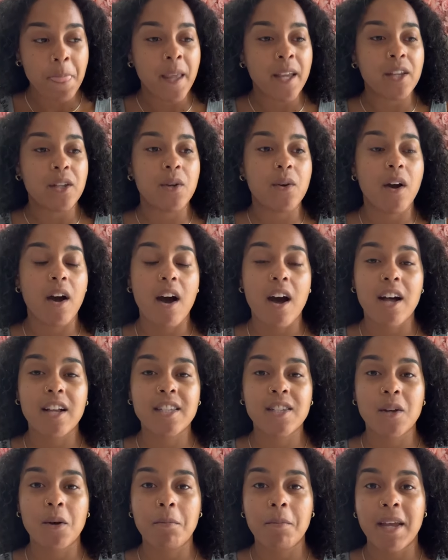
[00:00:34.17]
You
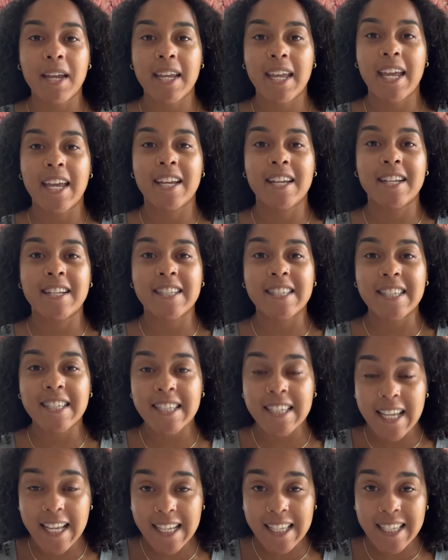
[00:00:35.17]
also make a
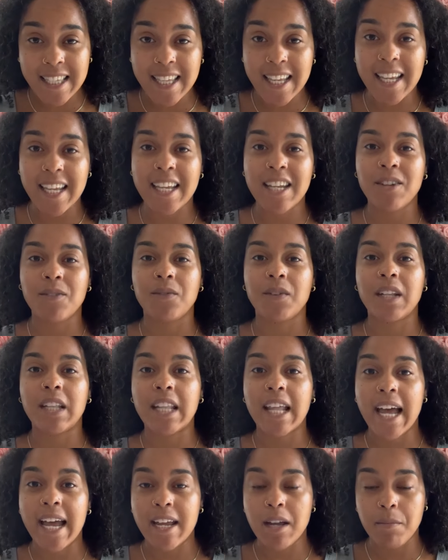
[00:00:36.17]
consistent,
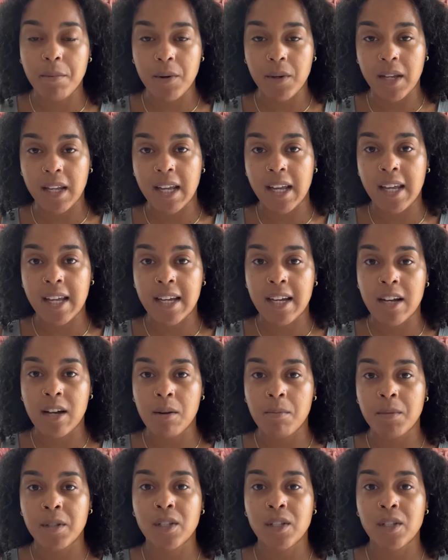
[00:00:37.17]
reliable income.